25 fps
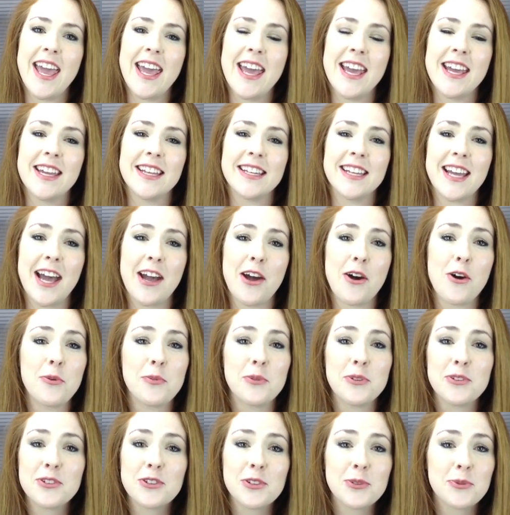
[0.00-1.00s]
And I
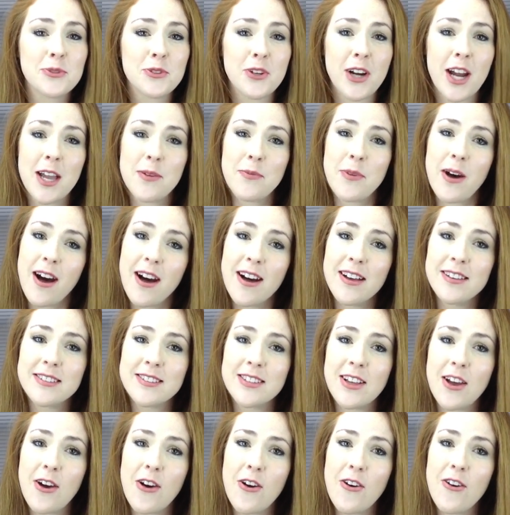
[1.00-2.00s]
hope you'll subscribe
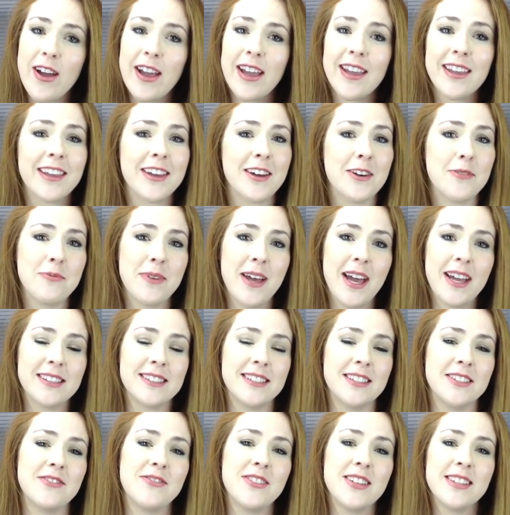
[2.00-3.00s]
also and come
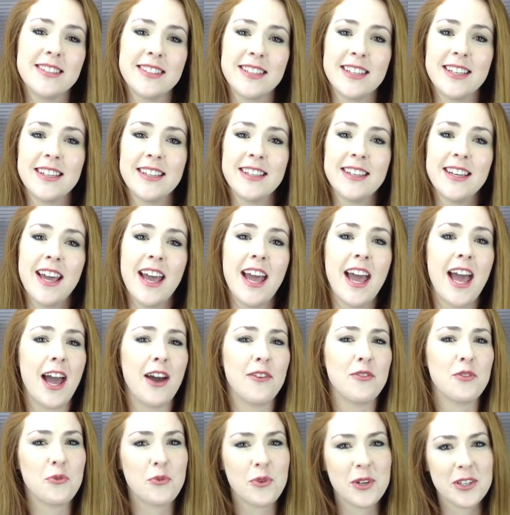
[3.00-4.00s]
back to visit.
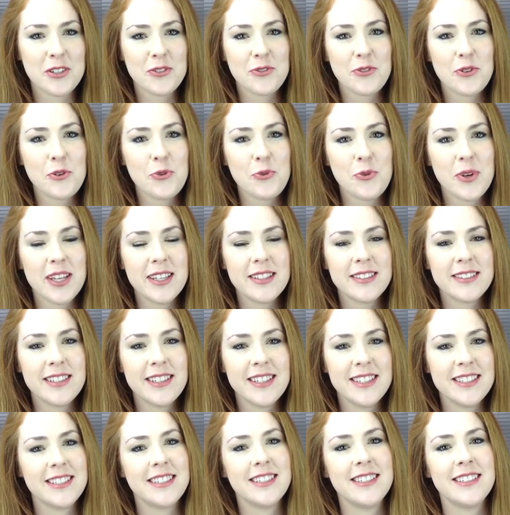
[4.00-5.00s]
Have a wonderful week
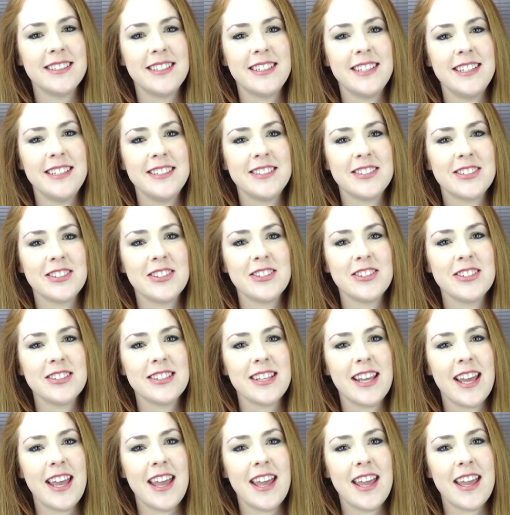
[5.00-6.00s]
teaching
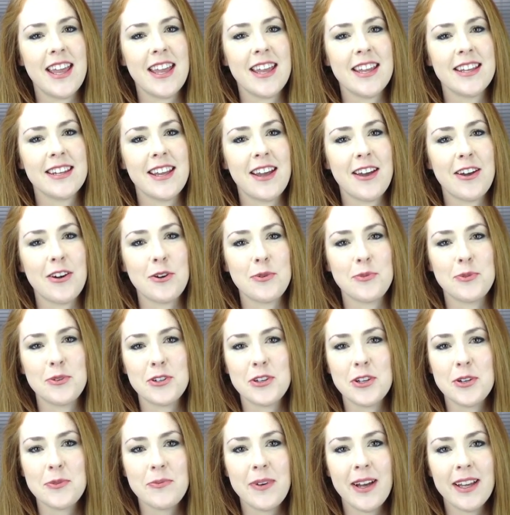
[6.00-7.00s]
teachers and I hope
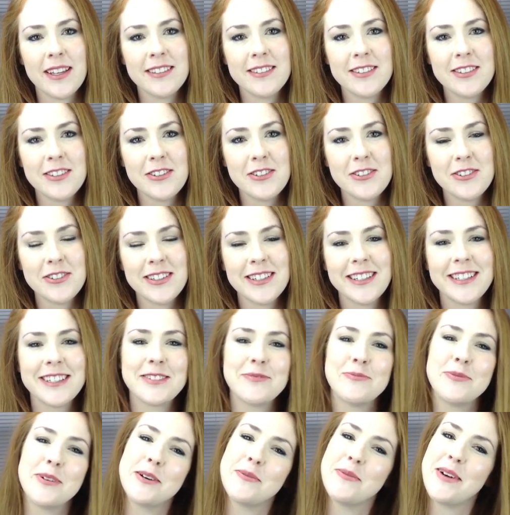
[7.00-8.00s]
you'll come by soon.
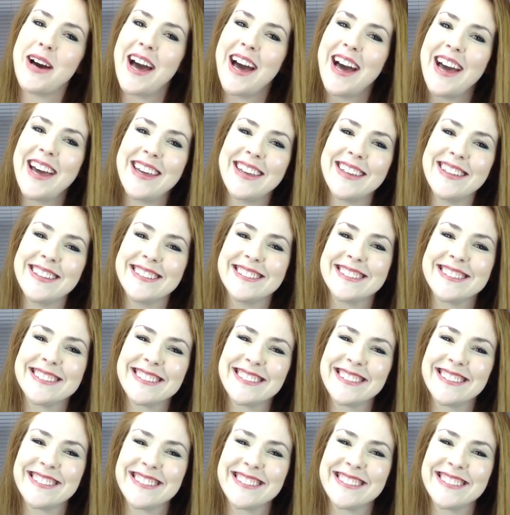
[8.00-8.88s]
Bye-bye.